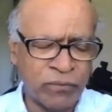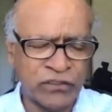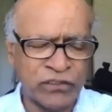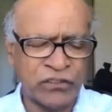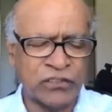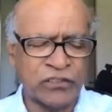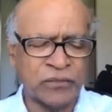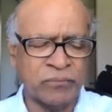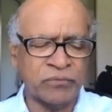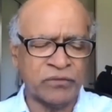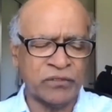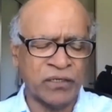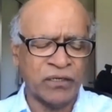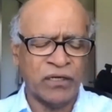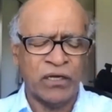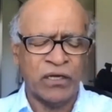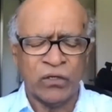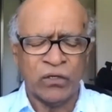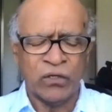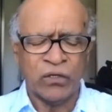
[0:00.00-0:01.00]
systems.
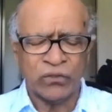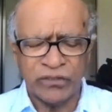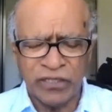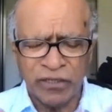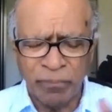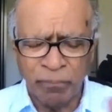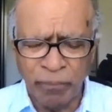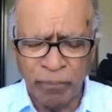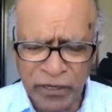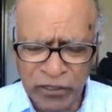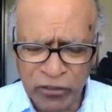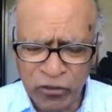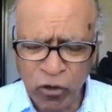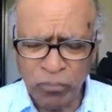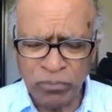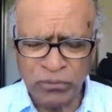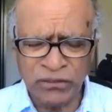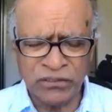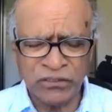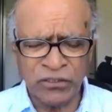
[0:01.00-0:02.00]
So there are many
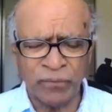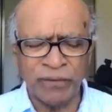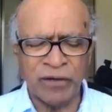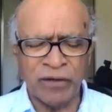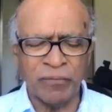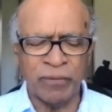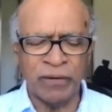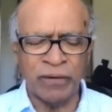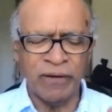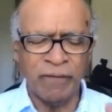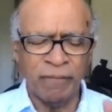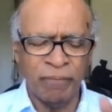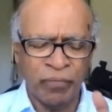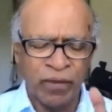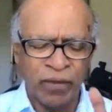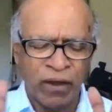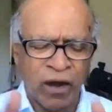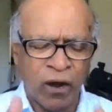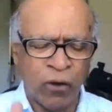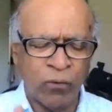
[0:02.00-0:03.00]
options available.
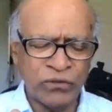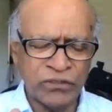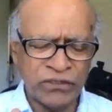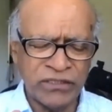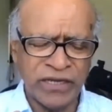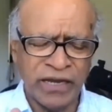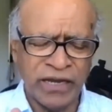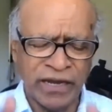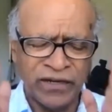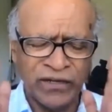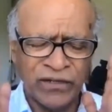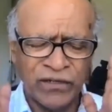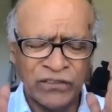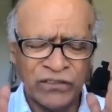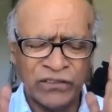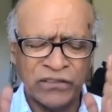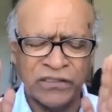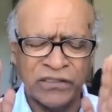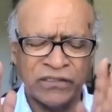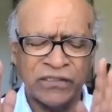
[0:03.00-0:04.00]
I would say agriculture
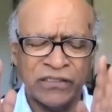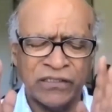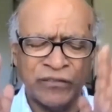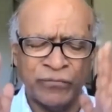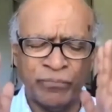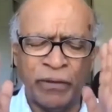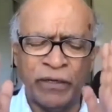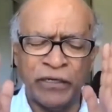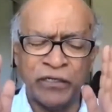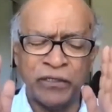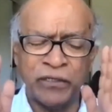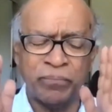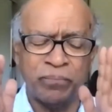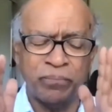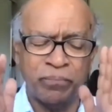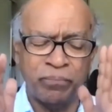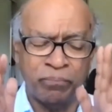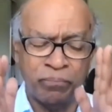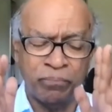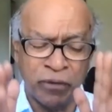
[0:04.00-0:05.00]
sector is better
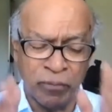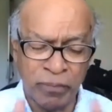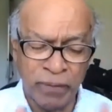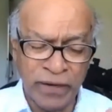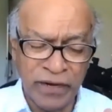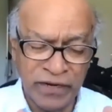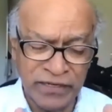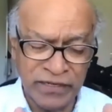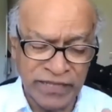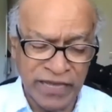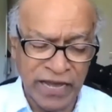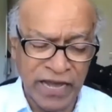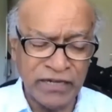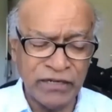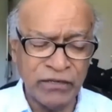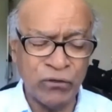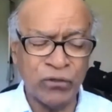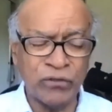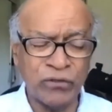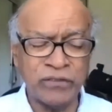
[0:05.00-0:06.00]
prepared than, you
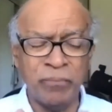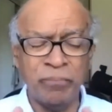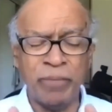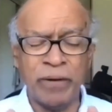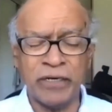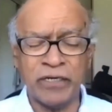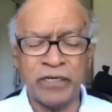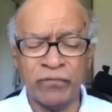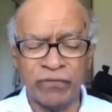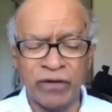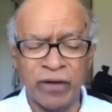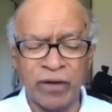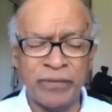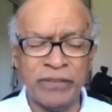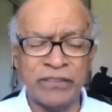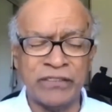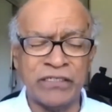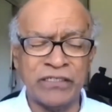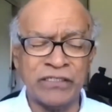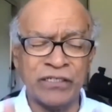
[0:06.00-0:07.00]
know, the impact of climate
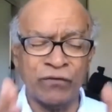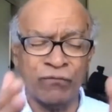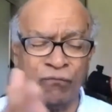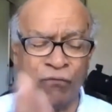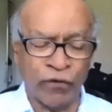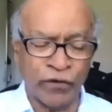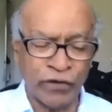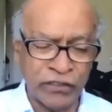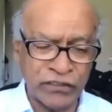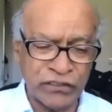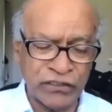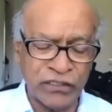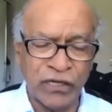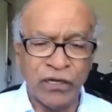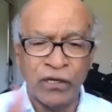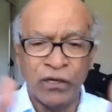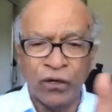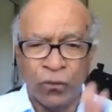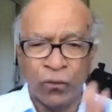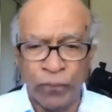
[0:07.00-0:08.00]
change on forests,
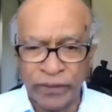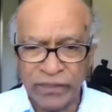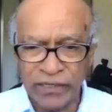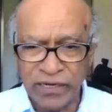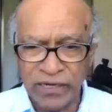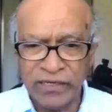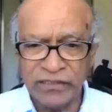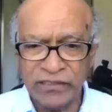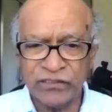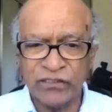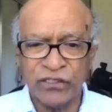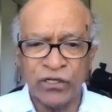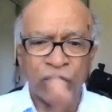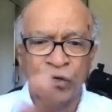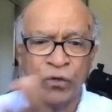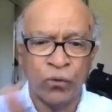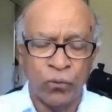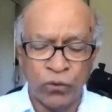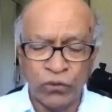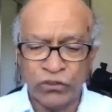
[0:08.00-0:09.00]
wetlands,
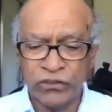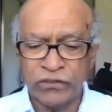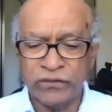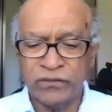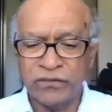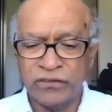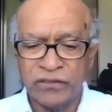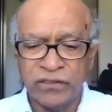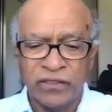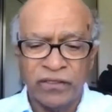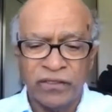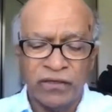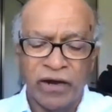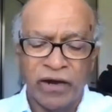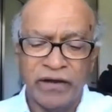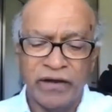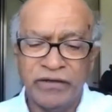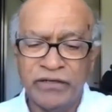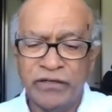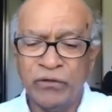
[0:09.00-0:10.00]
oceans,
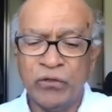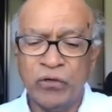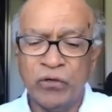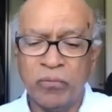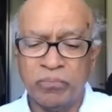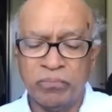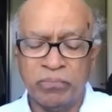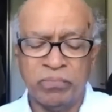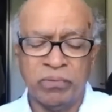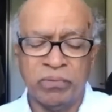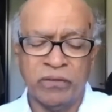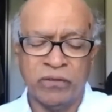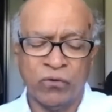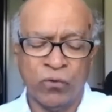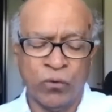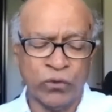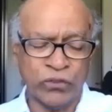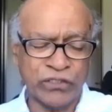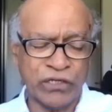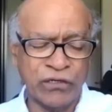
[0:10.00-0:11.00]
and, you know,
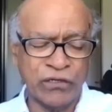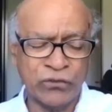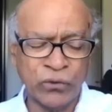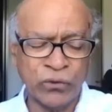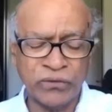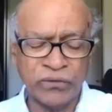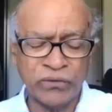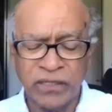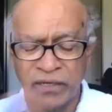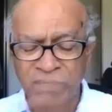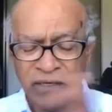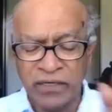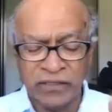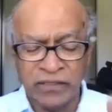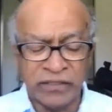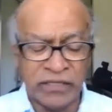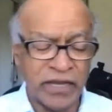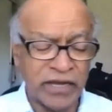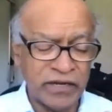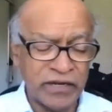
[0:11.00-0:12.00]
coastal zones.
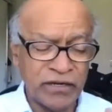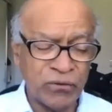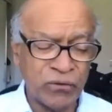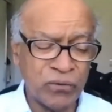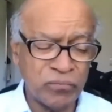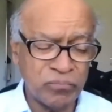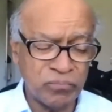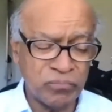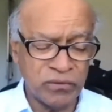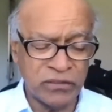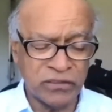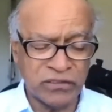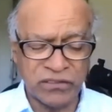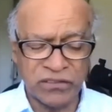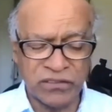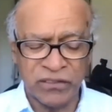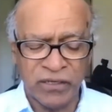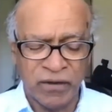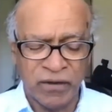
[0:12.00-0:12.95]
There, you know, it's